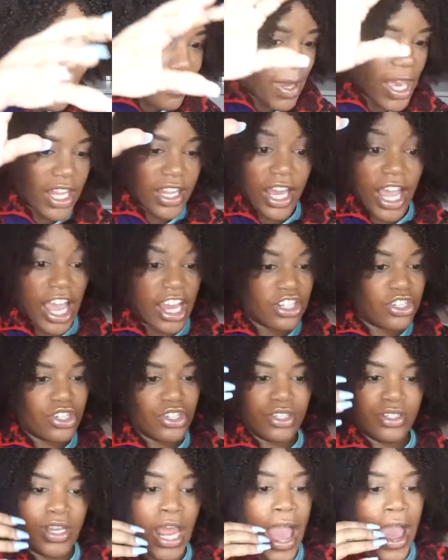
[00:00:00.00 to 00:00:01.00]
Paid like an
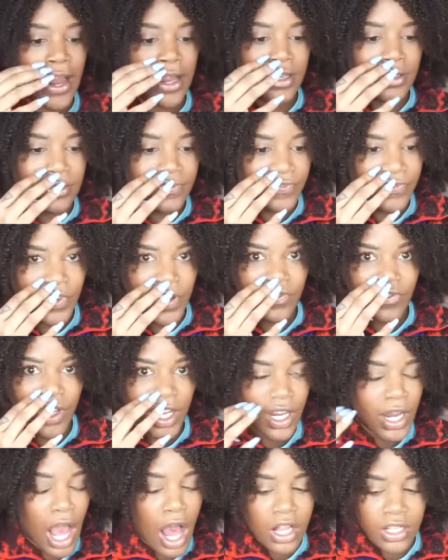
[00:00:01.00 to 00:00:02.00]
extra $10,
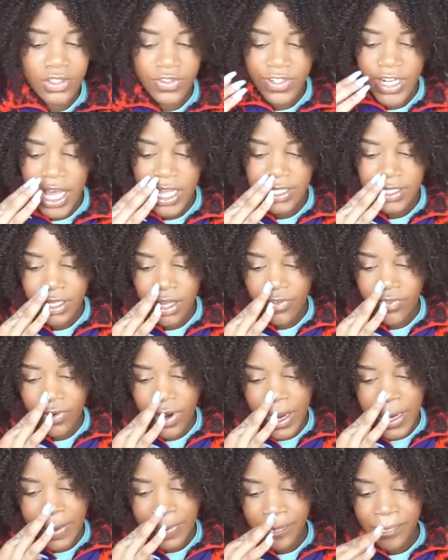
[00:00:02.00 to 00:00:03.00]
$15 for that stuff,
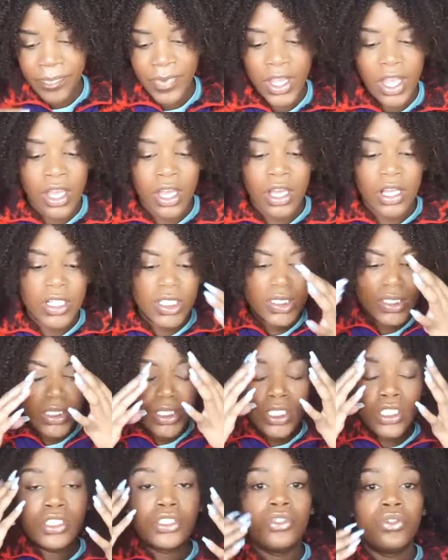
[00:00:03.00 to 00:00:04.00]
right?
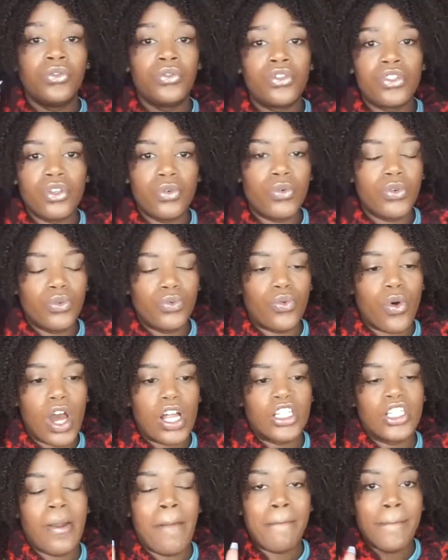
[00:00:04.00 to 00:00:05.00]
Use the wound
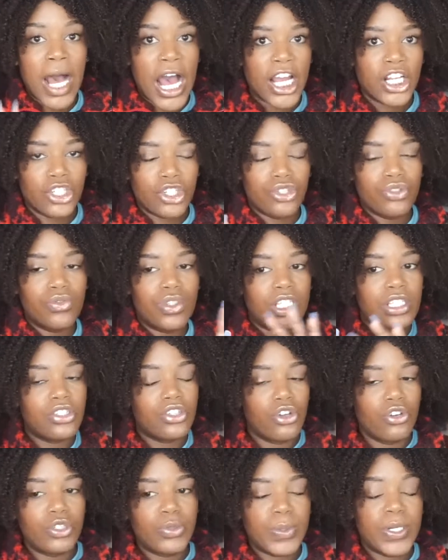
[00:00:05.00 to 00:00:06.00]
wash. Mind you, this
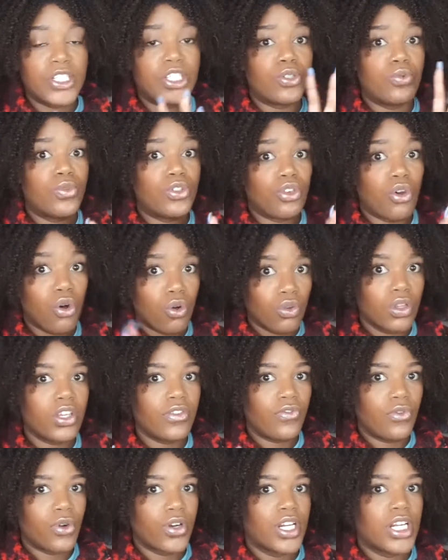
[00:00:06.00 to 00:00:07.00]
nose piercing was
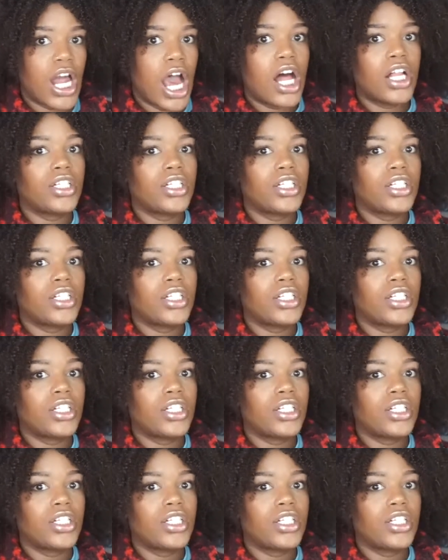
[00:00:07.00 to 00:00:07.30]
only $40.